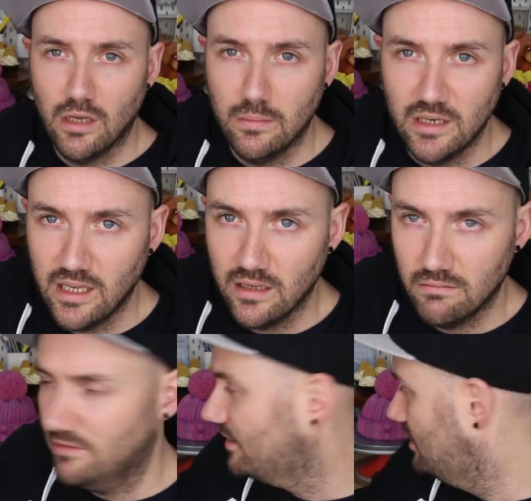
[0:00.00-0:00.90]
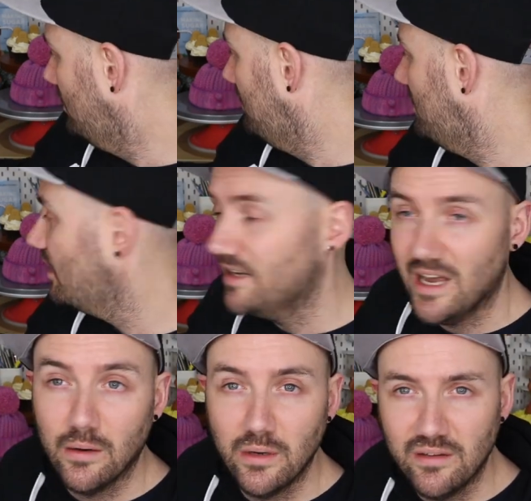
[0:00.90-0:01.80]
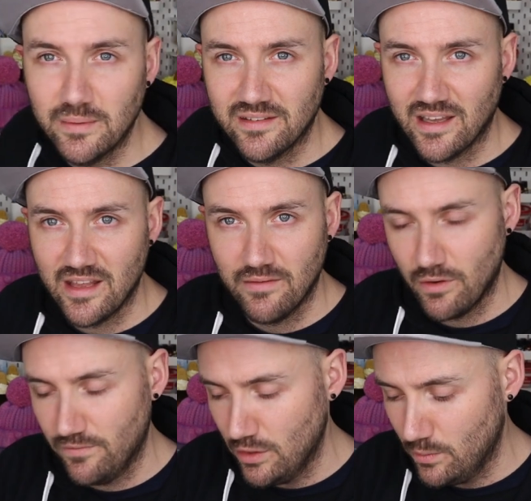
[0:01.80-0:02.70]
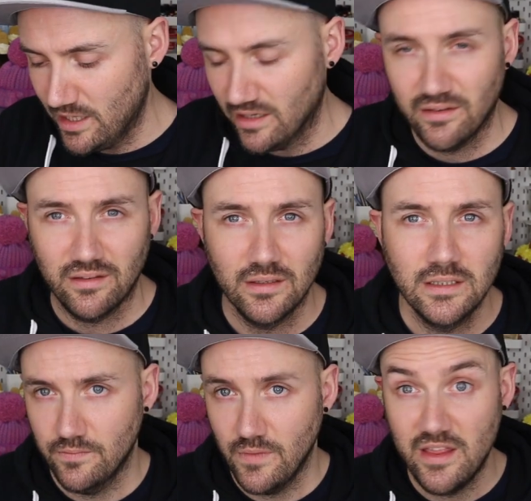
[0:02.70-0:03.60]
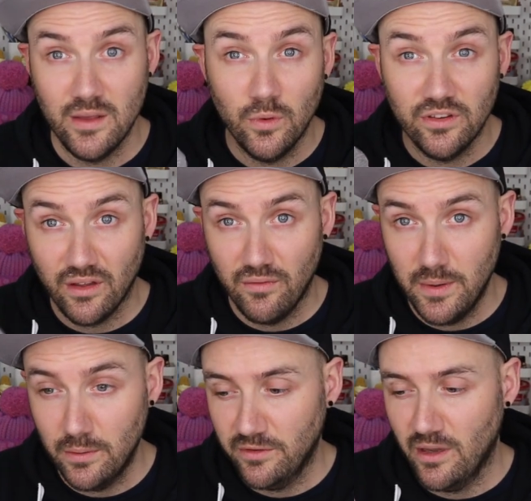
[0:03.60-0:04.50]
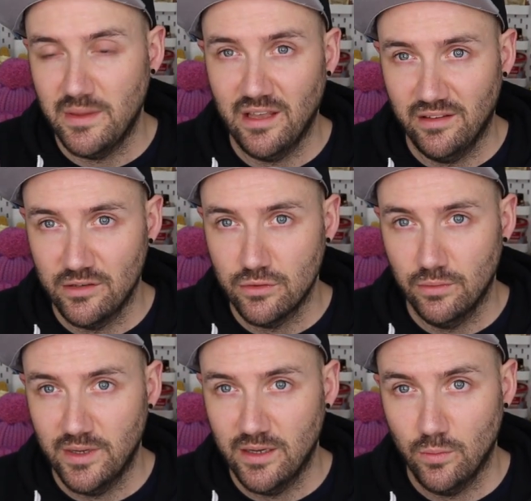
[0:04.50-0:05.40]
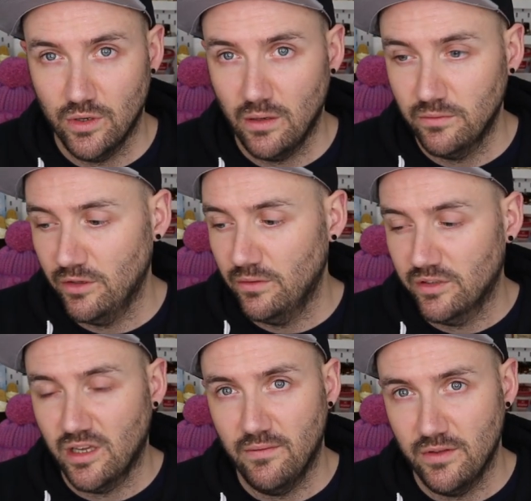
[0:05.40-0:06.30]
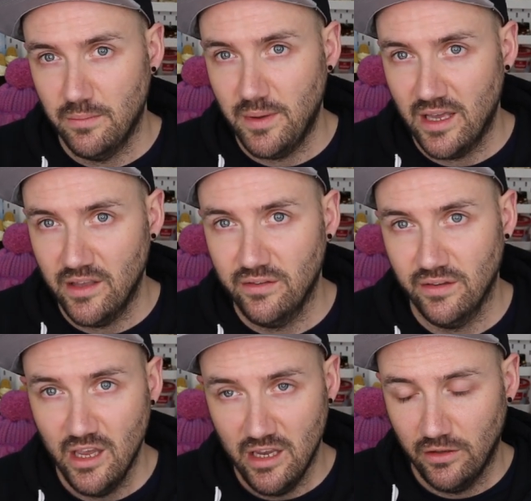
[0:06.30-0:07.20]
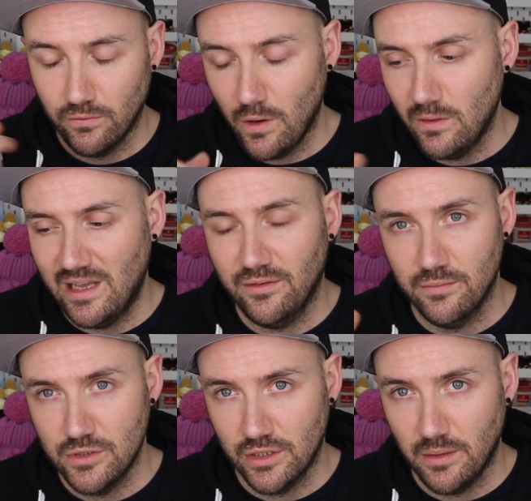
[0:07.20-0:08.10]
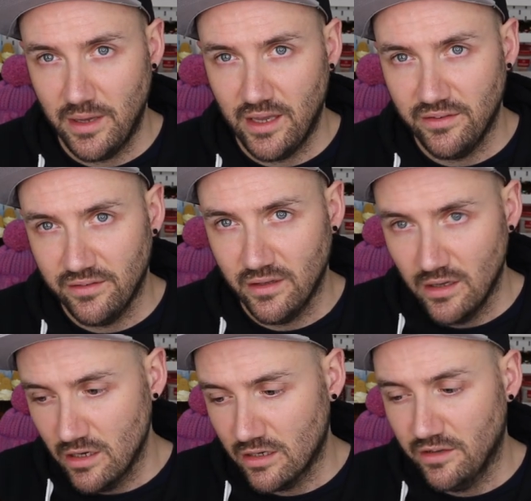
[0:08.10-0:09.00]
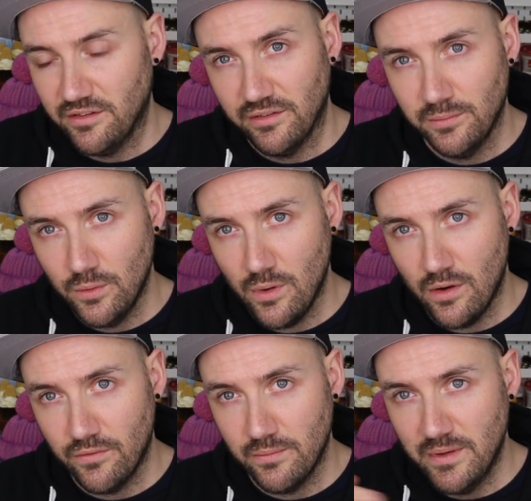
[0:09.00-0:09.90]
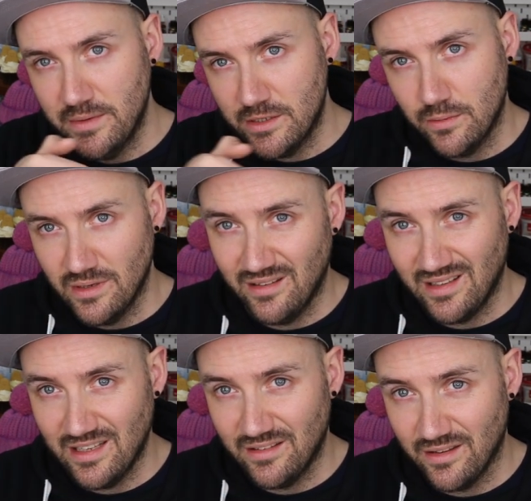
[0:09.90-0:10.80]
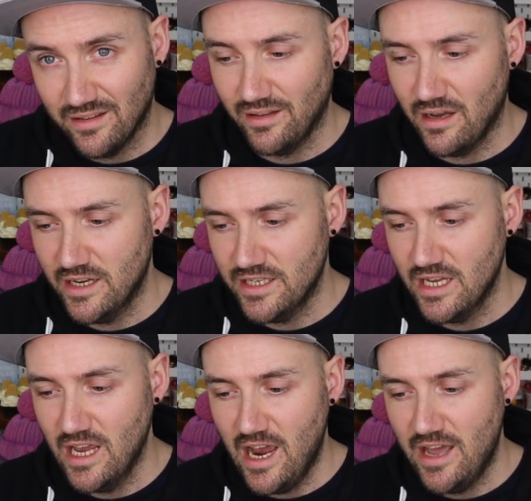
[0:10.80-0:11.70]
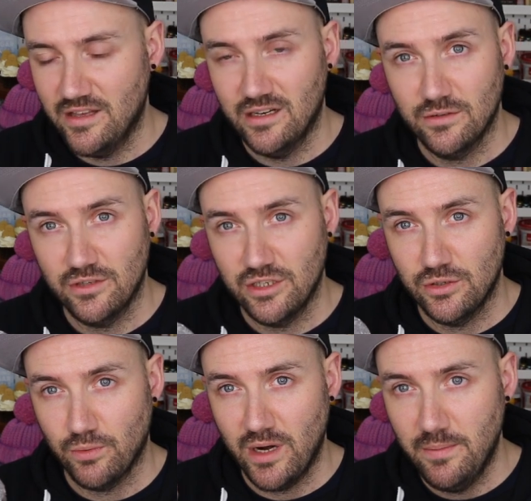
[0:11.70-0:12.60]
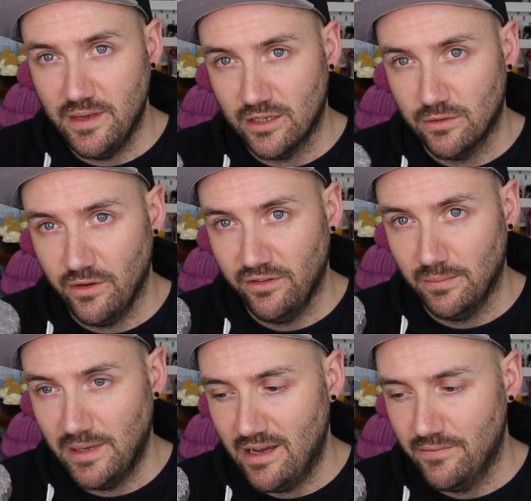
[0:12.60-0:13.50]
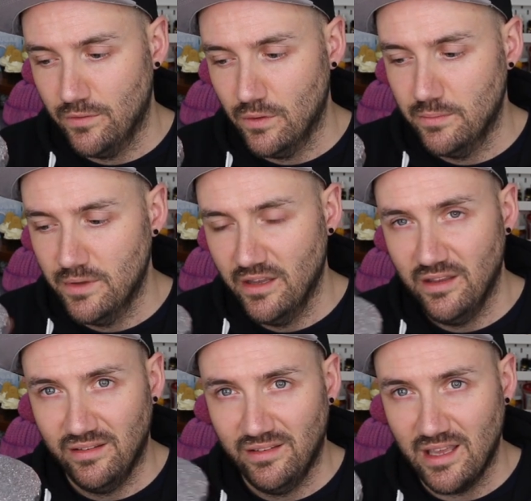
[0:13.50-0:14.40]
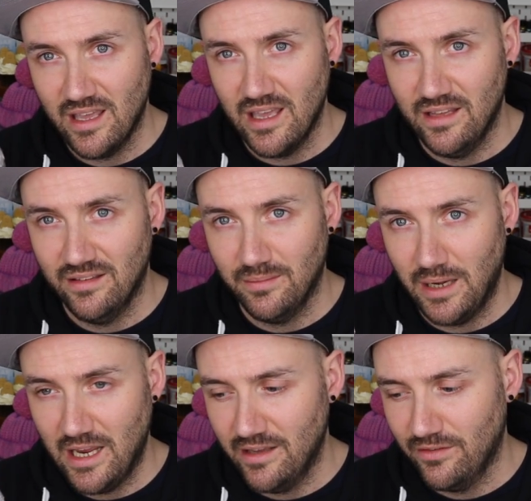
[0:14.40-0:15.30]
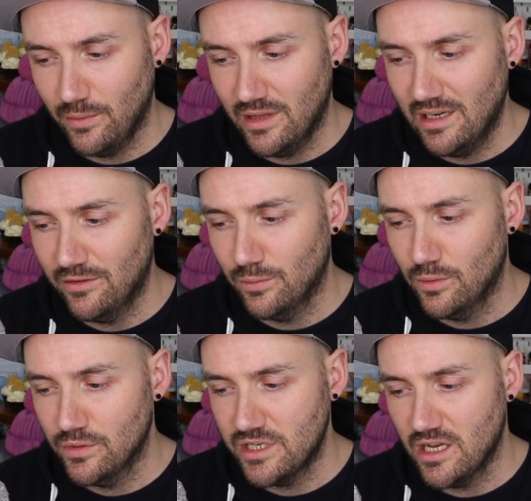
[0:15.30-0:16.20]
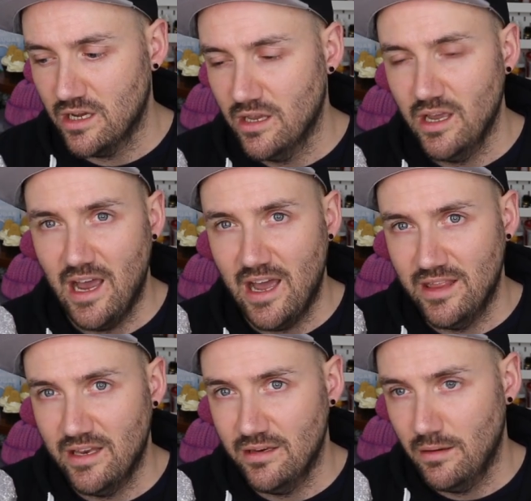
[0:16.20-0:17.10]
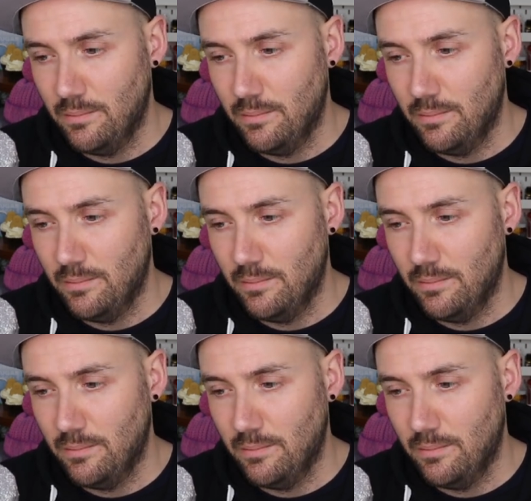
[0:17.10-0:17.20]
nobody is going to eat mine now. He's been sat there for a few weeks. And then once I've built up that central bit, what I'll do to cover the base is roll out some sugar paste, cut a small hole from the middle and a slit to the side, and then I'll just drape it across the platform, sticking it into place with a little water, and then